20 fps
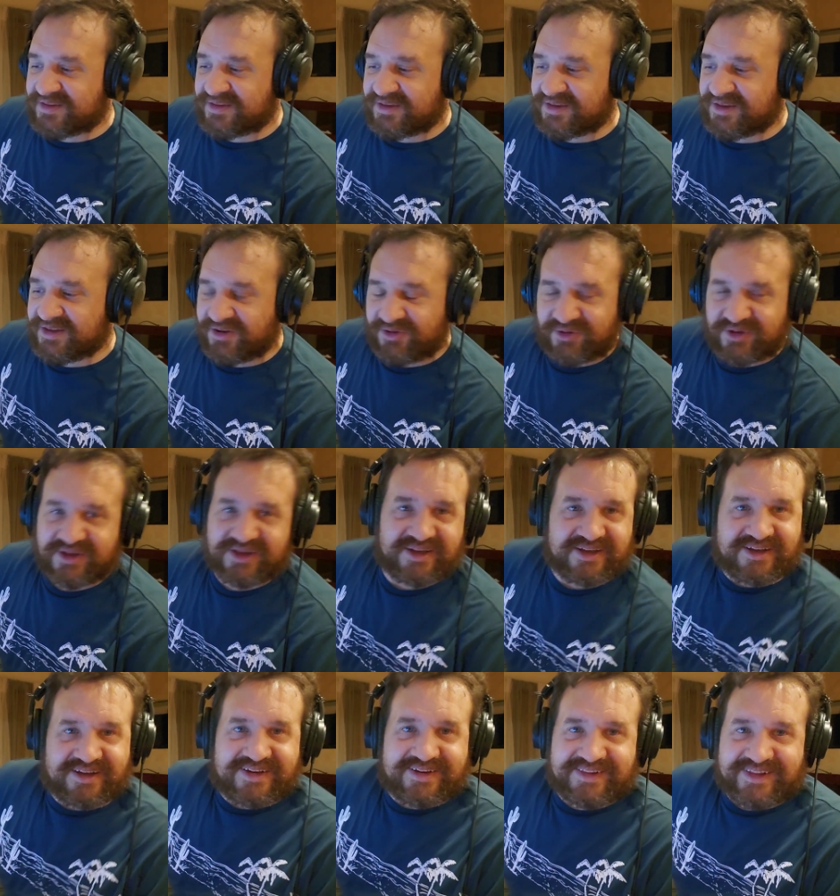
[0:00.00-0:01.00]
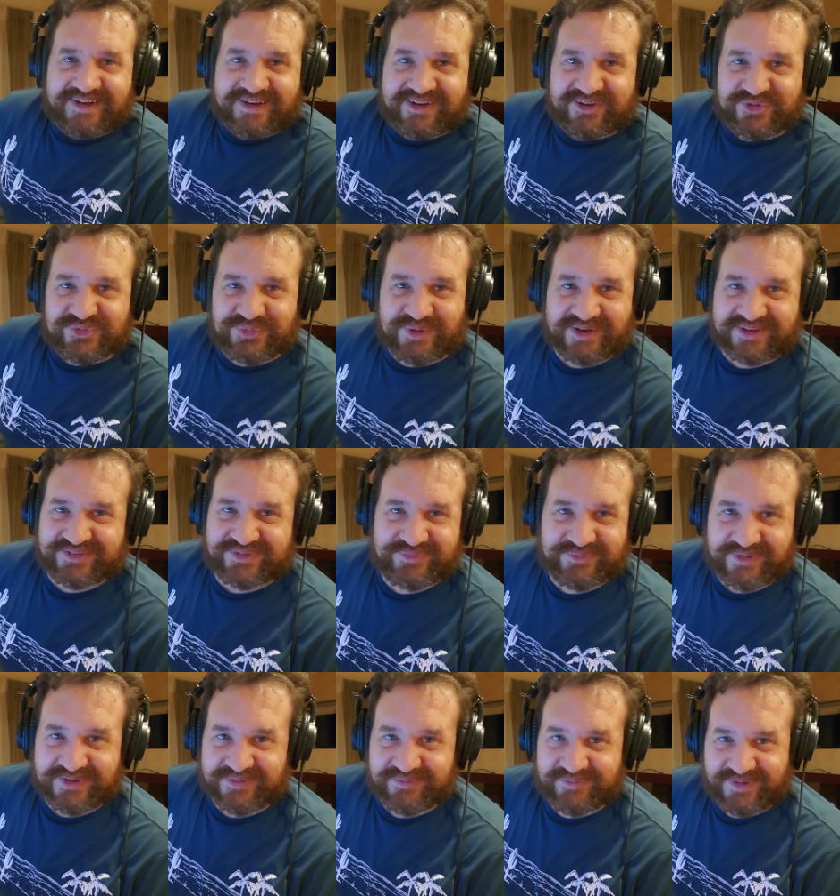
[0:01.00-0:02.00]
that goes back to
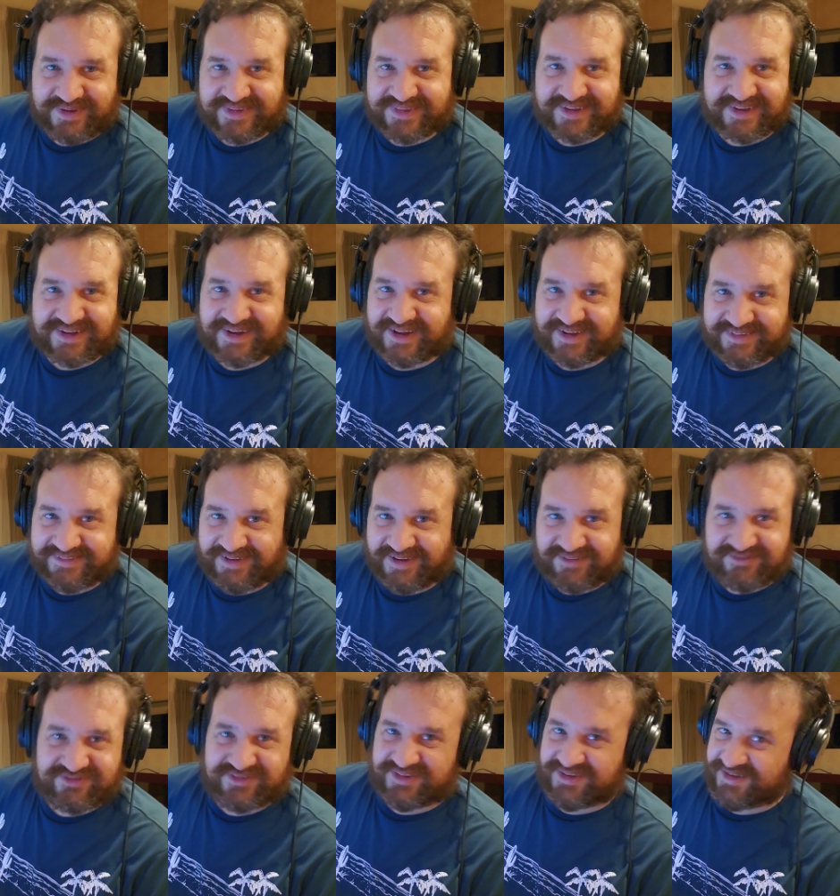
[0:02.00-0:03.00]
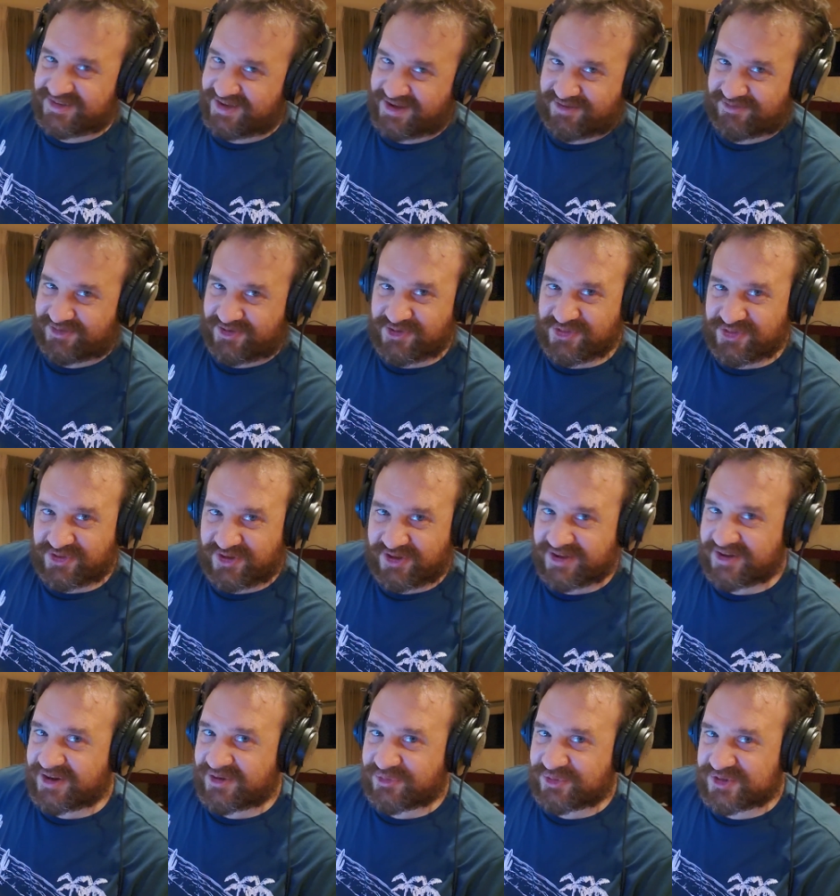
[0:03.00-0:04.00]
my thing. I've never
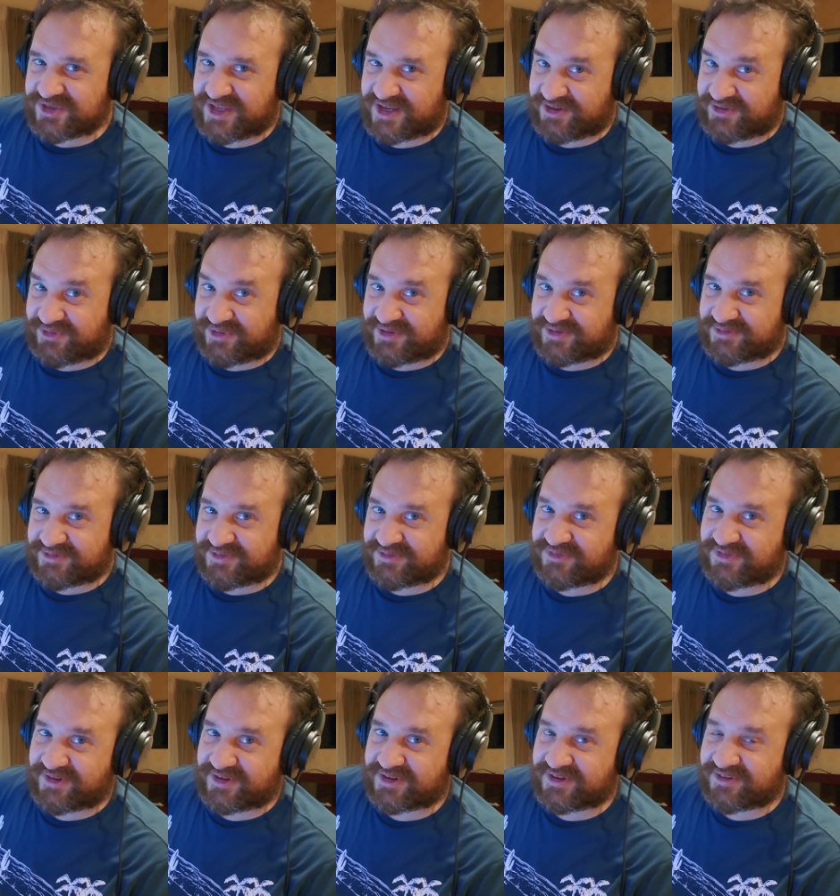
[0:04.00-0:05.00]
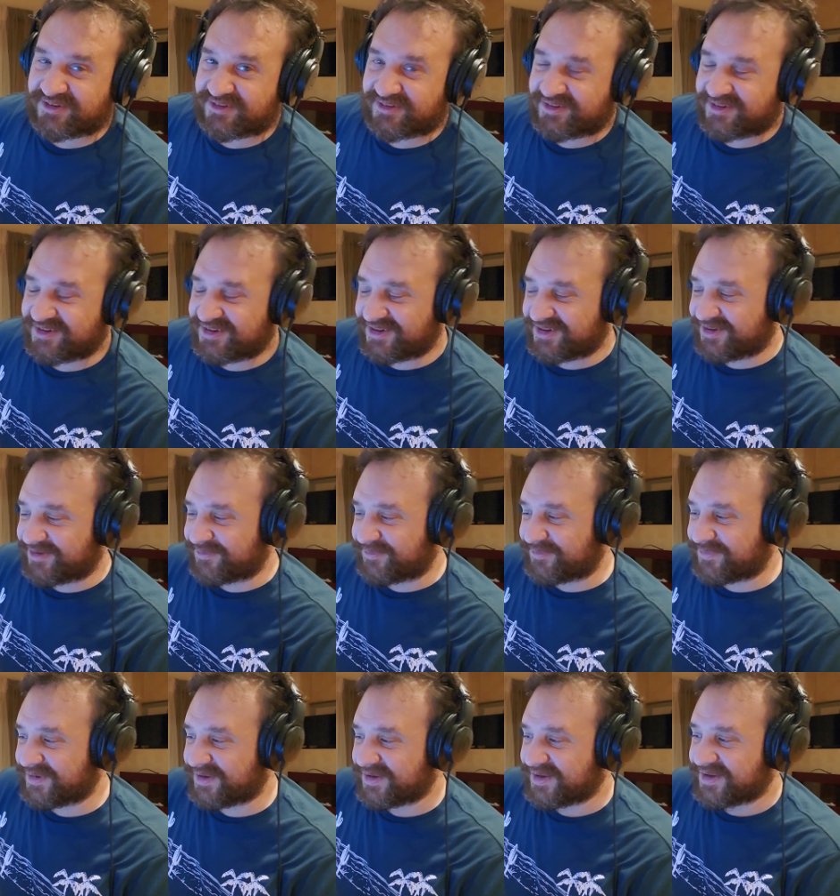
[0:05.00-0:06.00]
thought I was that great of a fighter.
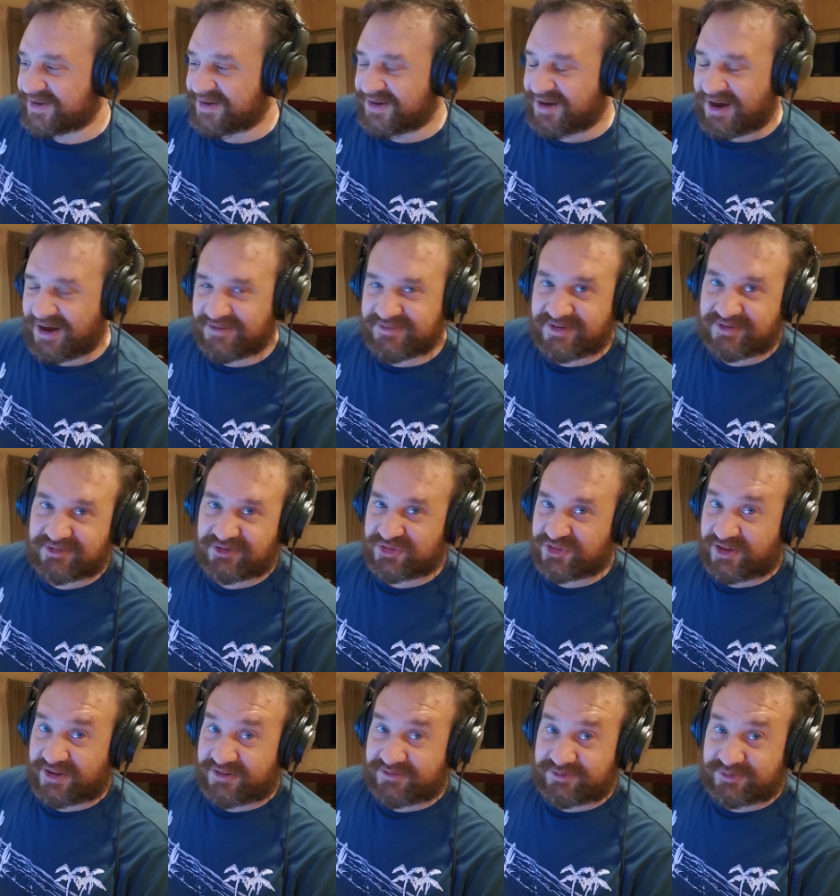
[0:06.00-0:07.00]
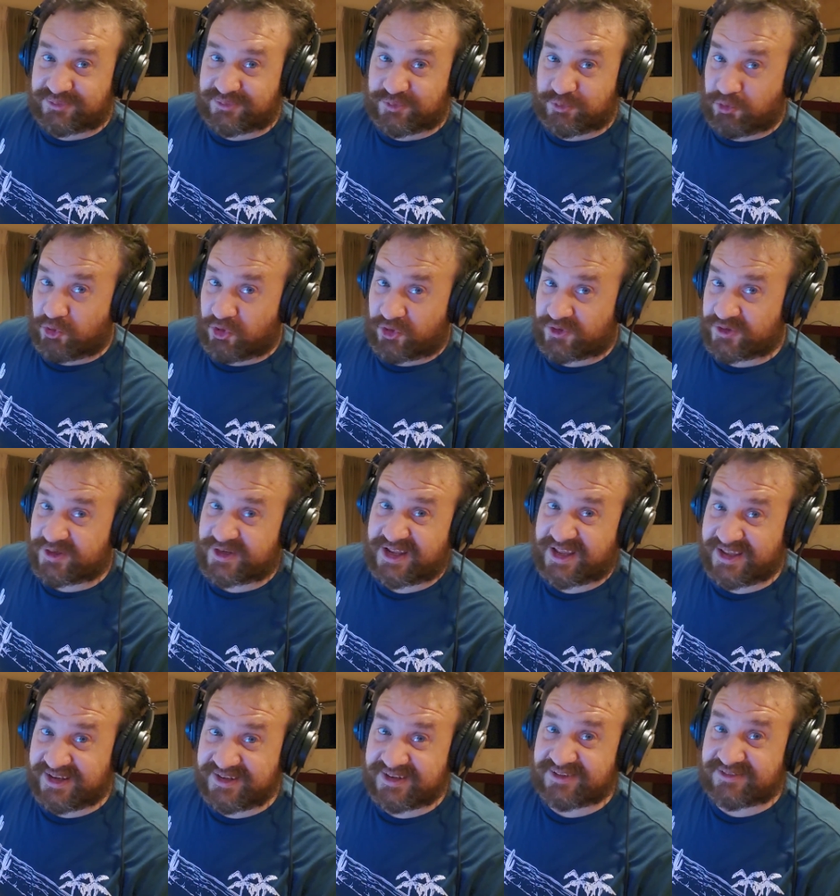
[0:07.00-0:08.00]
I've never thought of good at
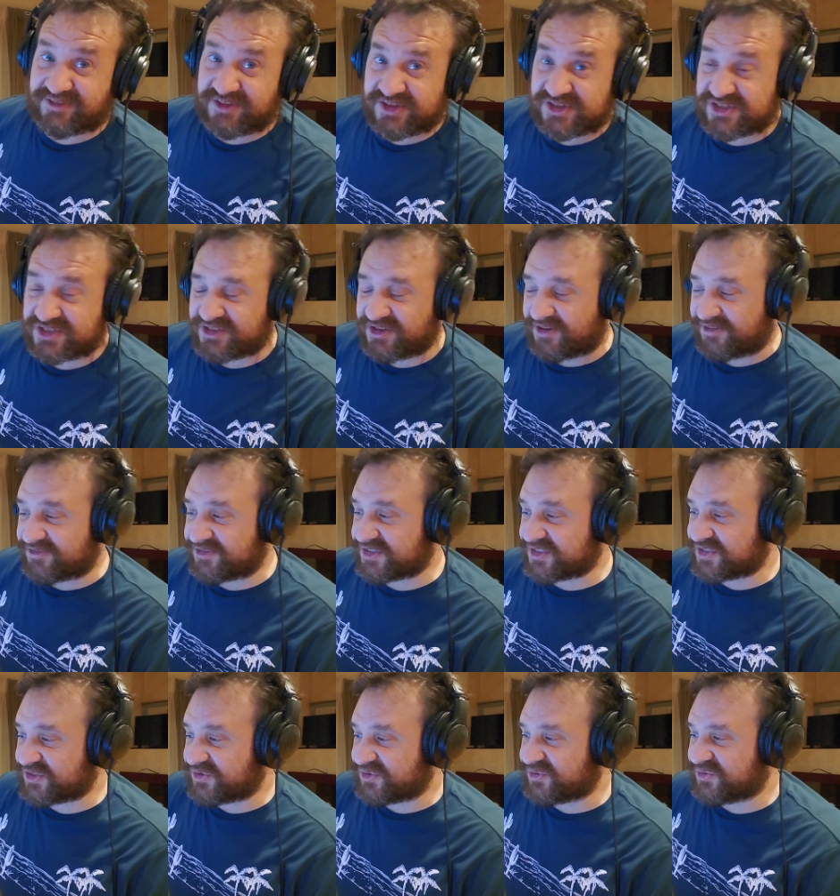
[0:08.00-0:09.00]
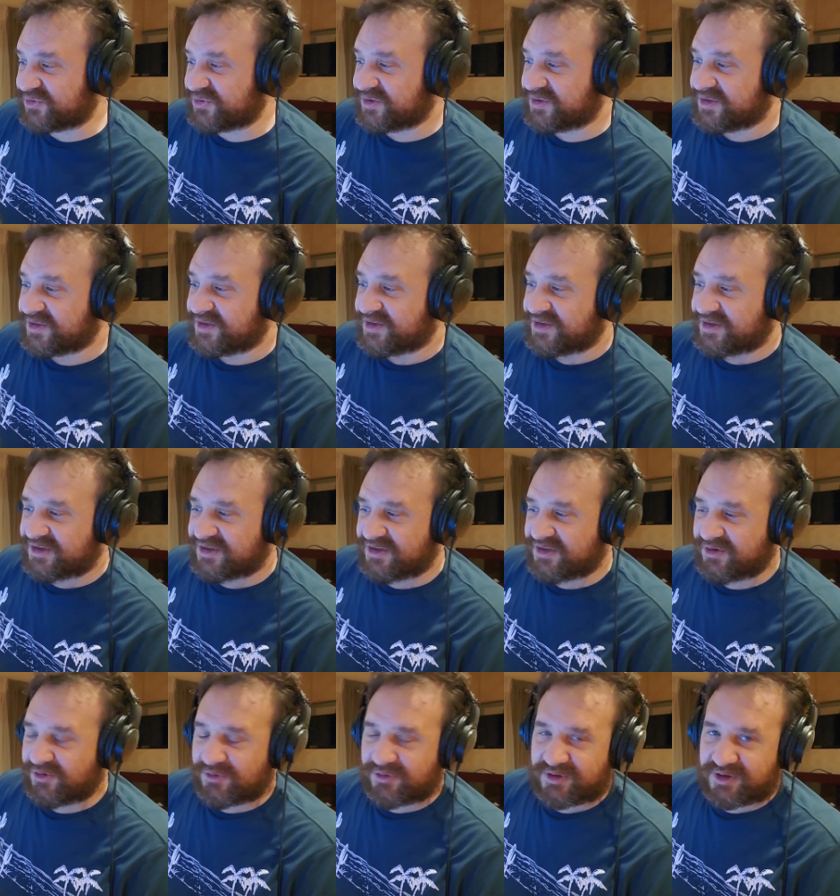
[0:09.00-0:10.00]
any of this stuff. So,
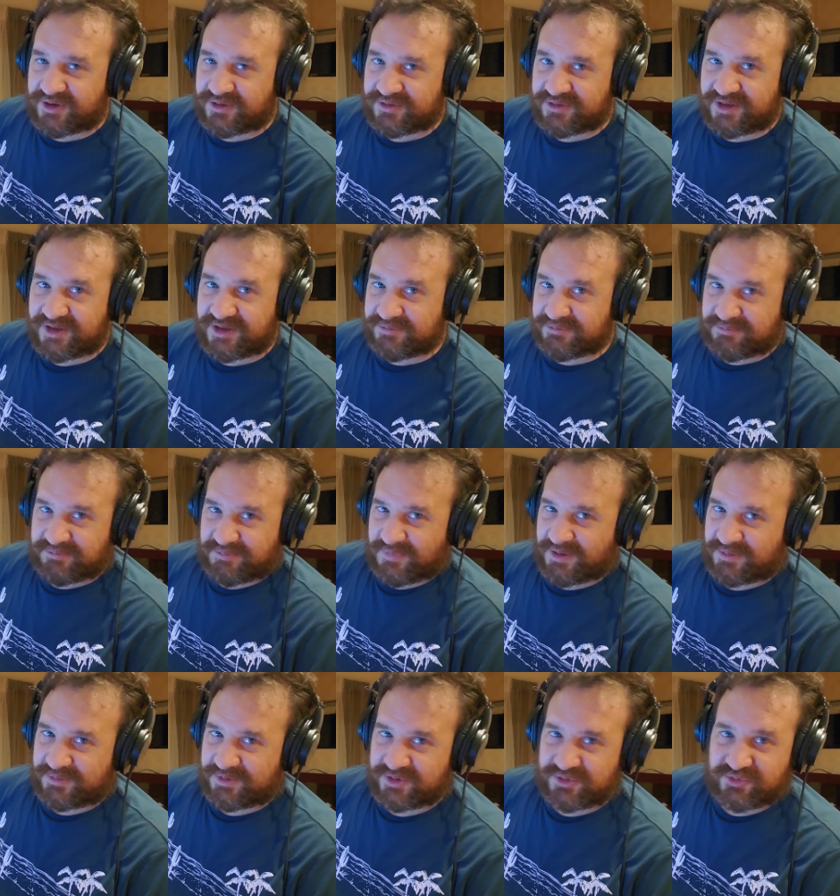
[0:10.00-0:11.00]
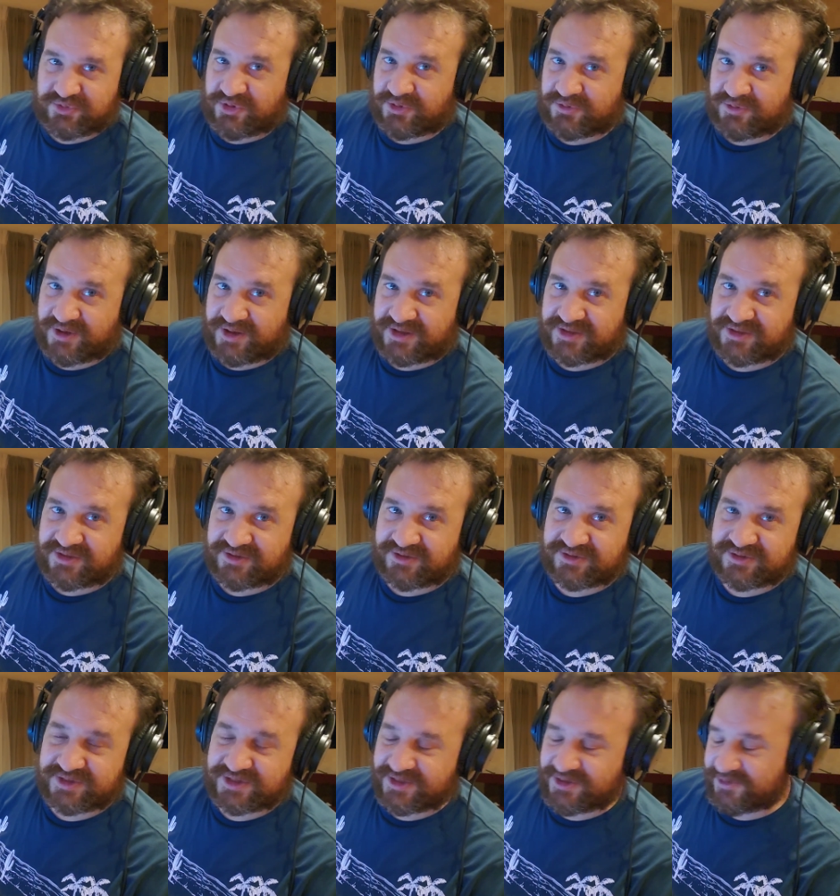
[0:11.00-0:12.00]
and maybe you don't either.
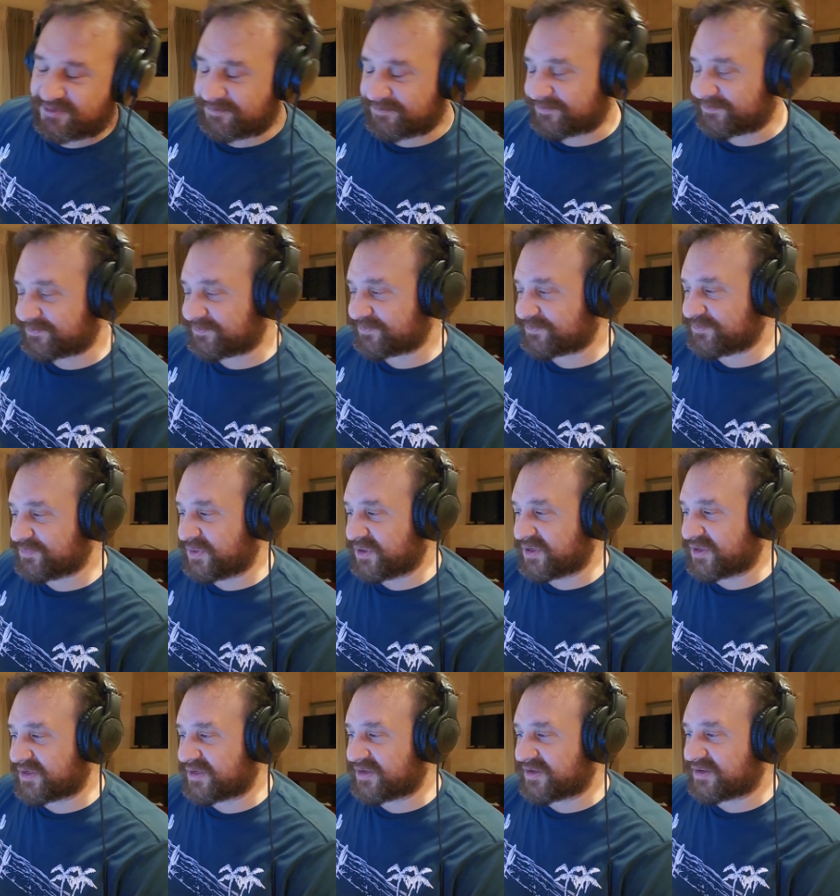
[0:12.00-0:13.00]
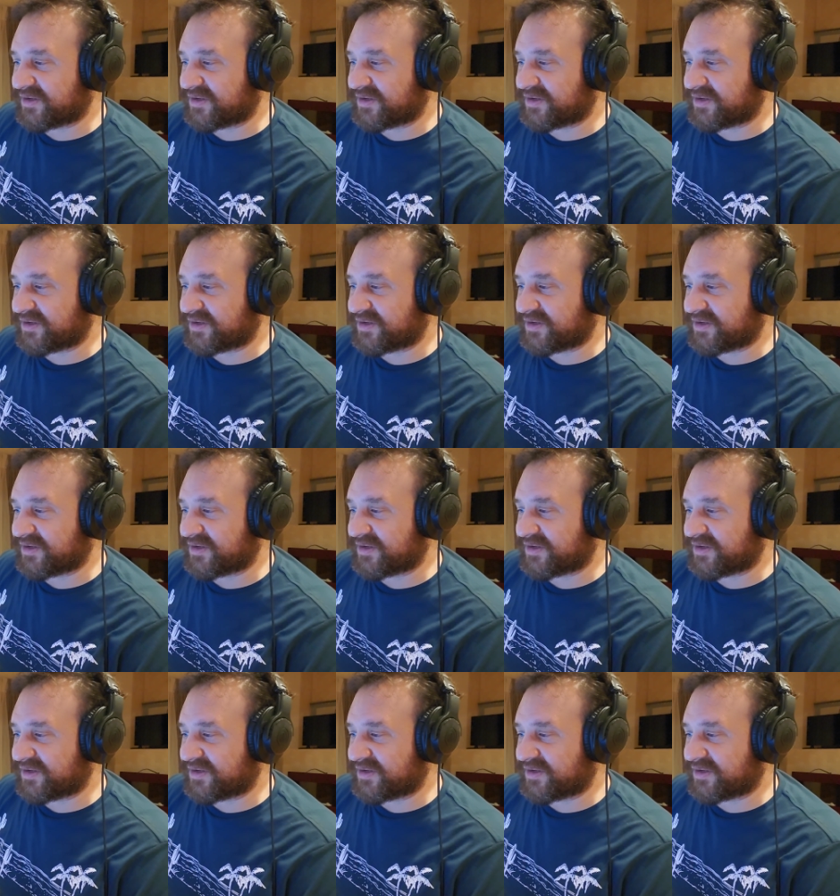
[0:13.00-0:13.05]
But